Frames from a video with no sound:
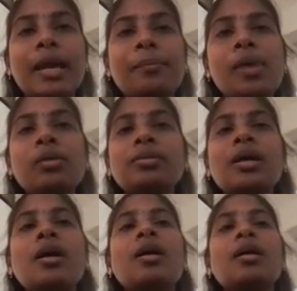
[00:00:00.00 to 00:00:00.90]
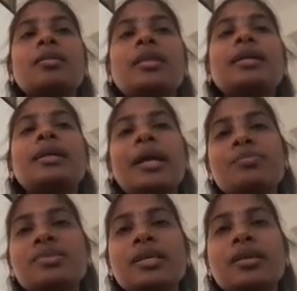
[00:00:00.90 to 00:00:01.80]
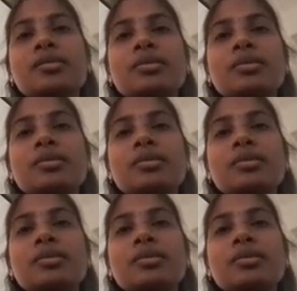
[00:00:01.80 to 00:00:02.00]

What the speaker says: about the time series.